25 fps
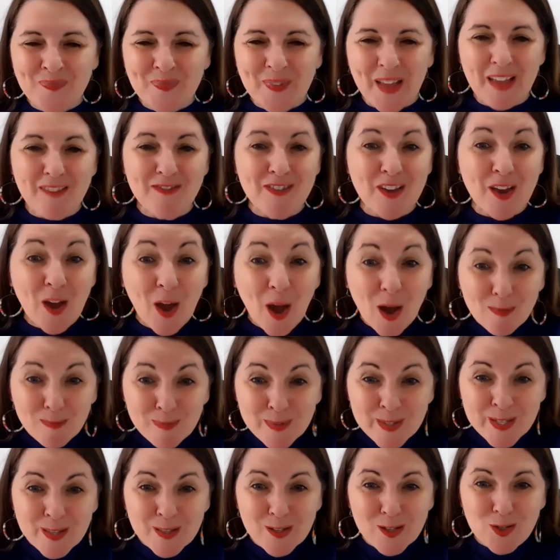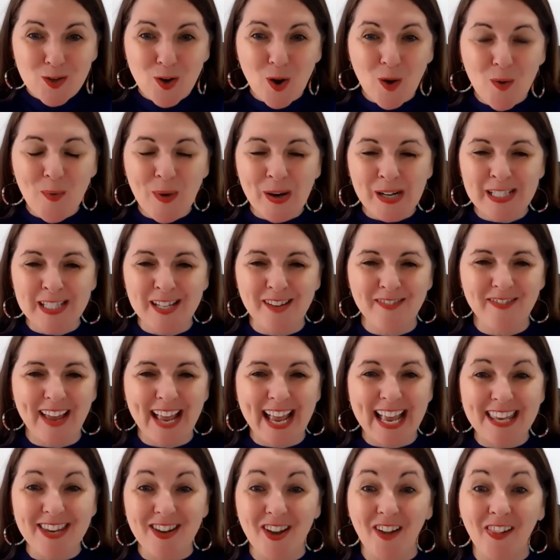If you come to the Joyworks
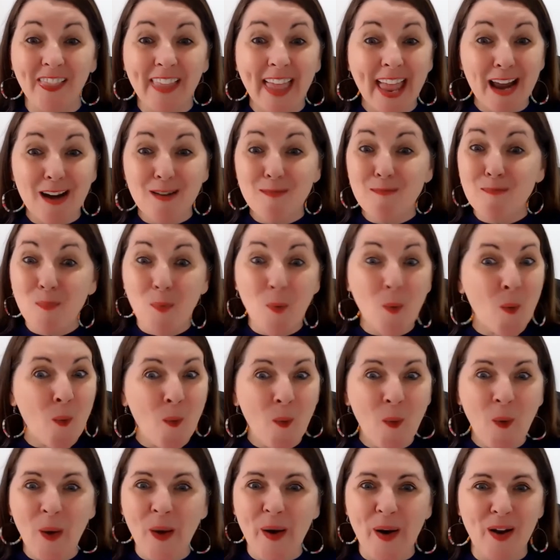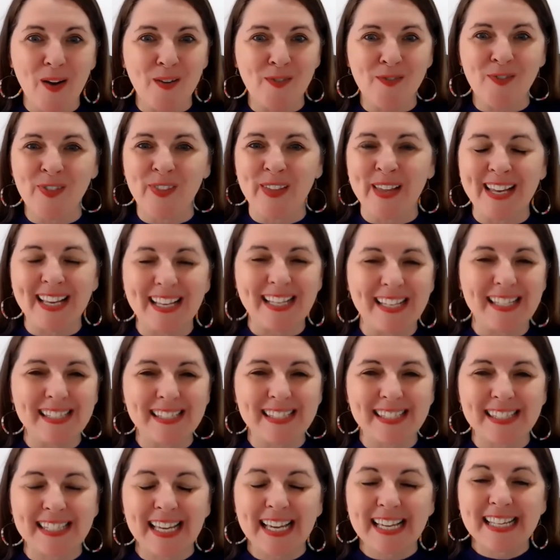event, you'll learn more of
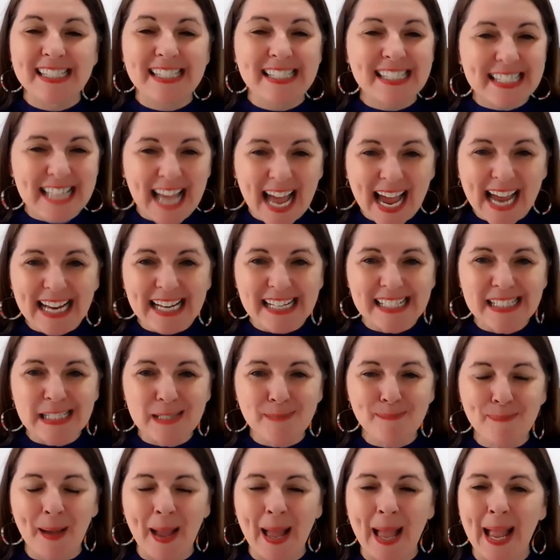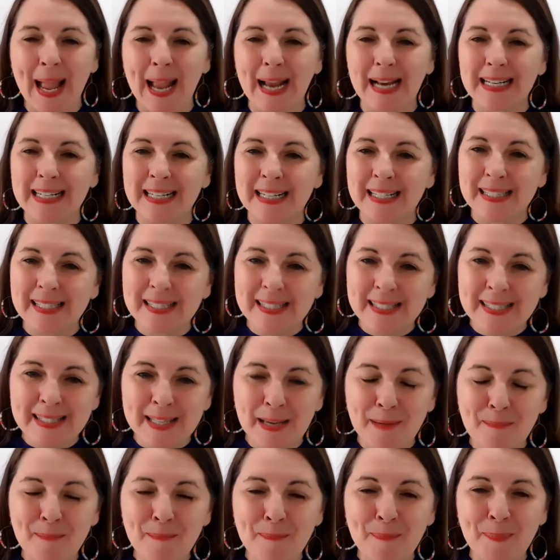these science-backed,
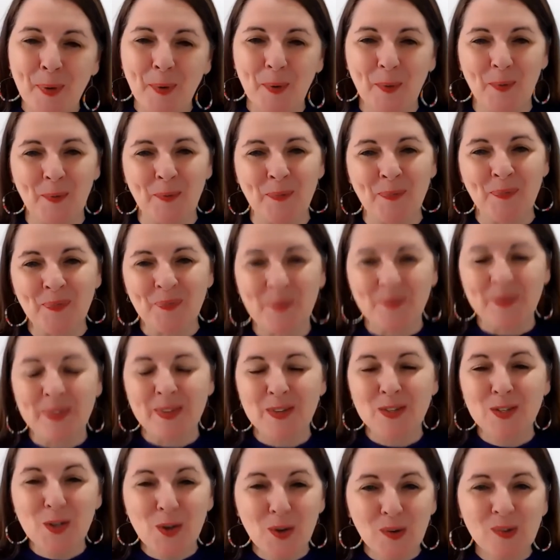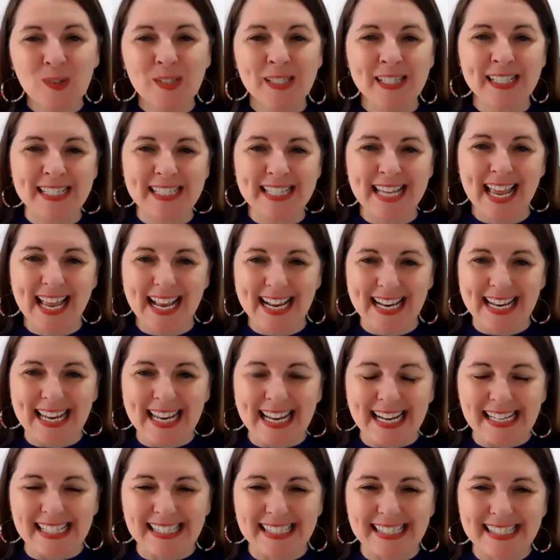simple tools and
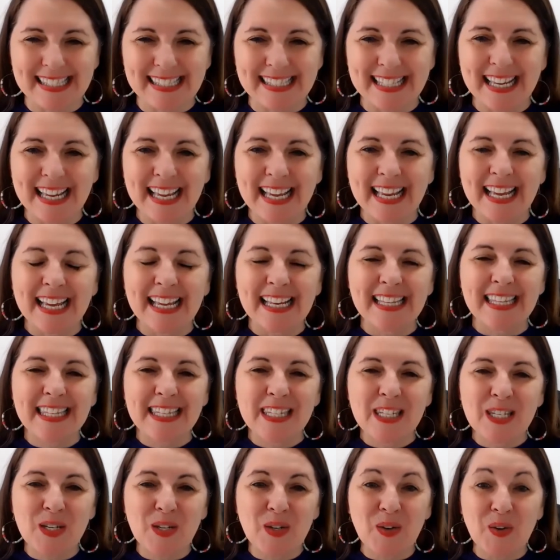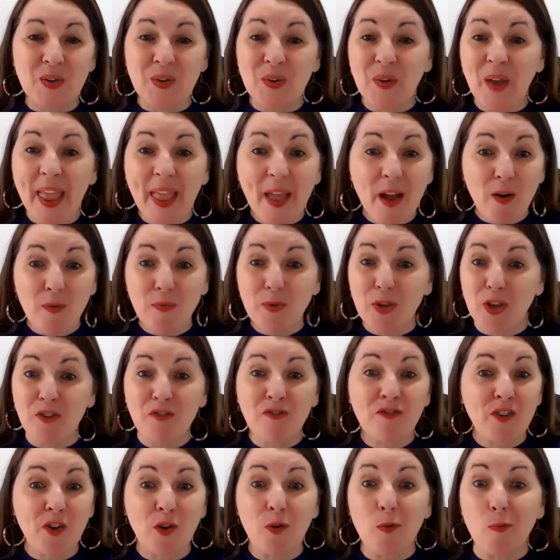techniques to help you
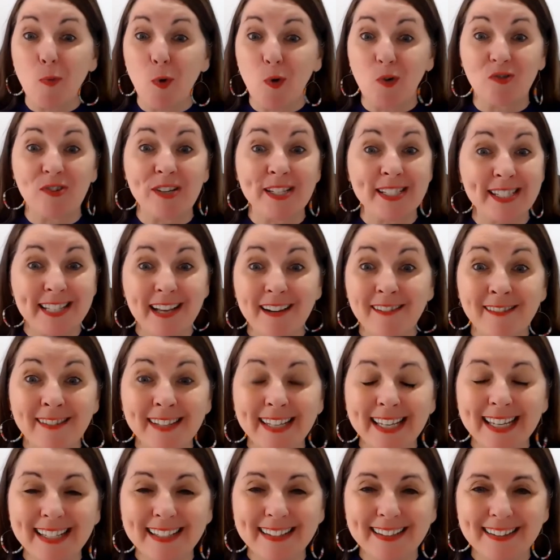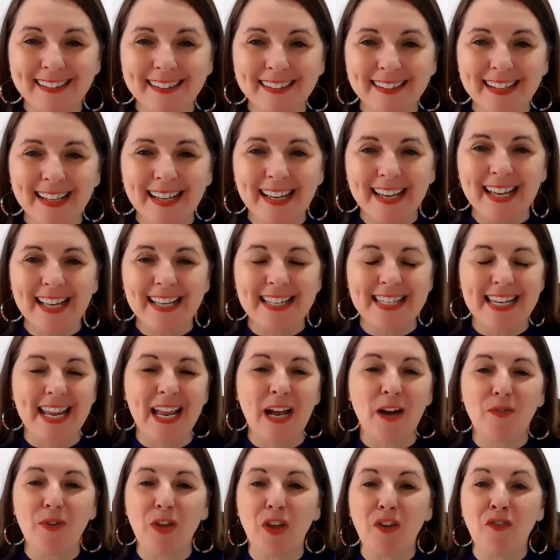feel more resilient, to
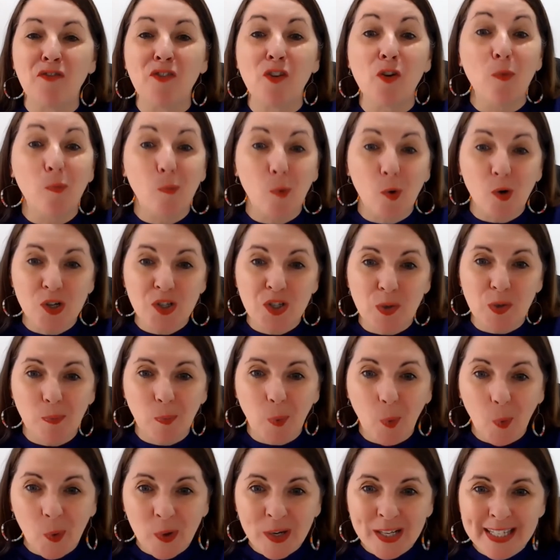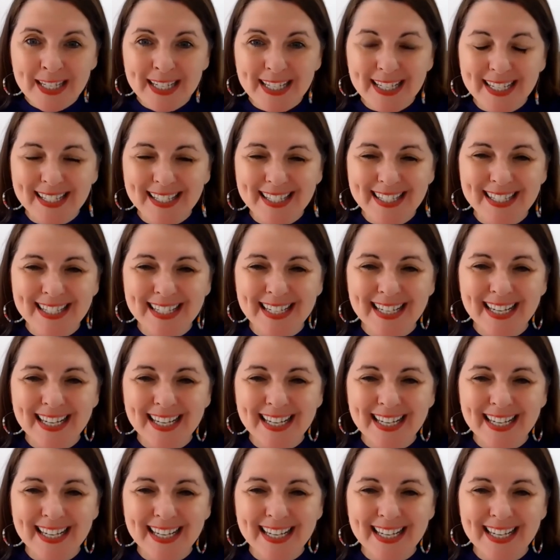help you feel more supported